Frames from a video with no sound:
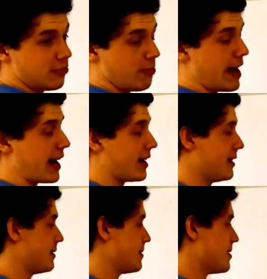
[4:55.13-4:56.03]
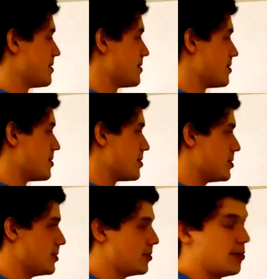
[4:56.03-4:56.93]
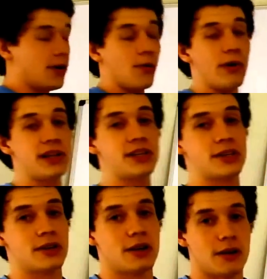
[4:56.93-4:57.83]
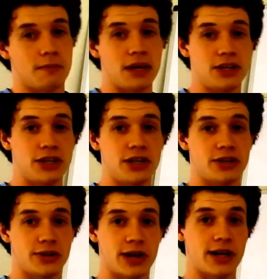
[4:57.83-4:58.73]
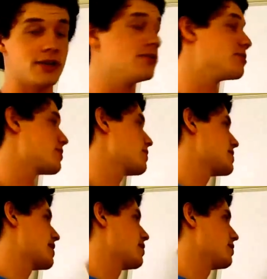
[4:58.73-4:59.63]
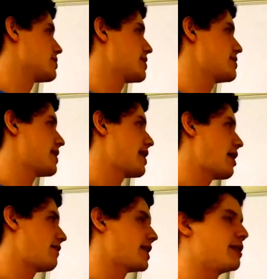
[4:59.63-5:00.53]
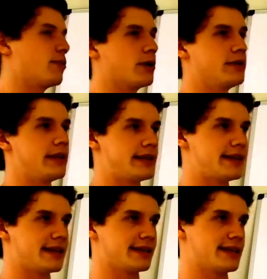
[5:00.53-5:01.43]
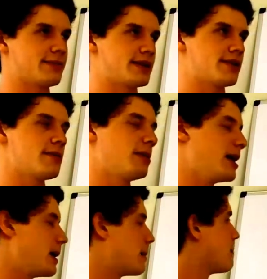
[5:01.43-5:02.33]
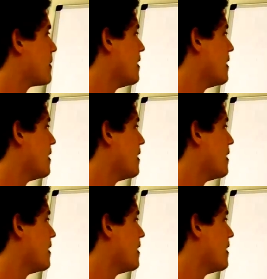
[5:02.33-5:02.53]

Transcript: we're back to which PGs should I use, or Sentinels, as they now have a keyword that didn't exist when I started playing.